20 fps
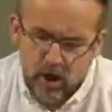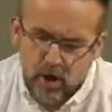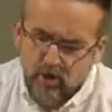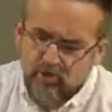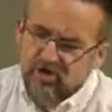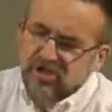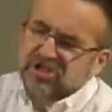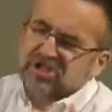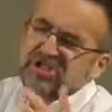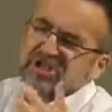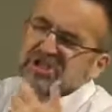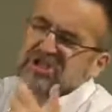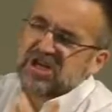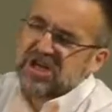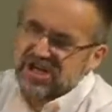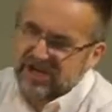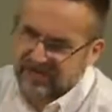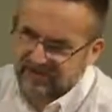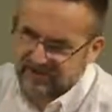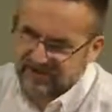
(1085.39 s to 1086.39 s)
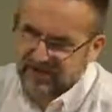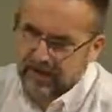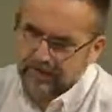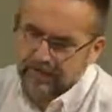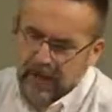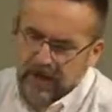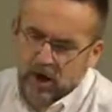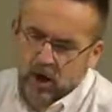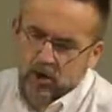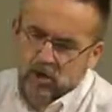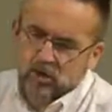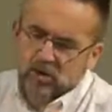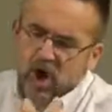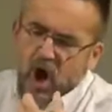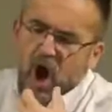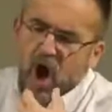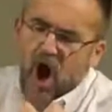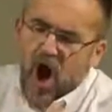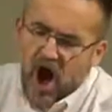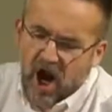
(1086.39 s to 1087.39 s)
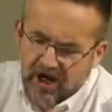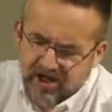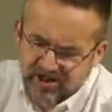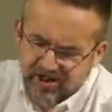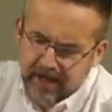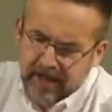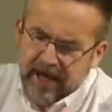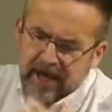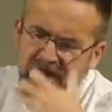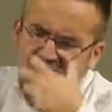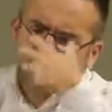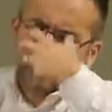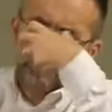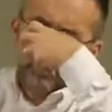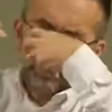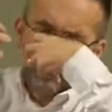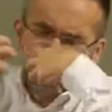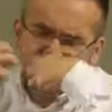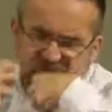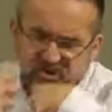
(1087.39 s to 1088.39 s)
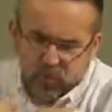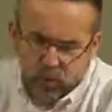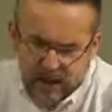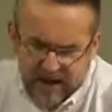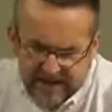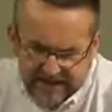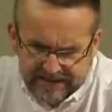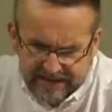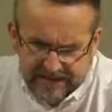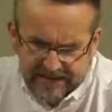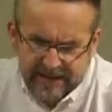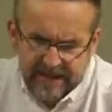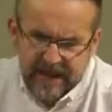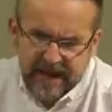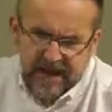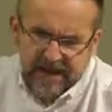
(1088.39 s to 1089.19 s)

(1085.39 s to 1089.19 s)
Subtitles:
receives, in our own hearts is persuaded,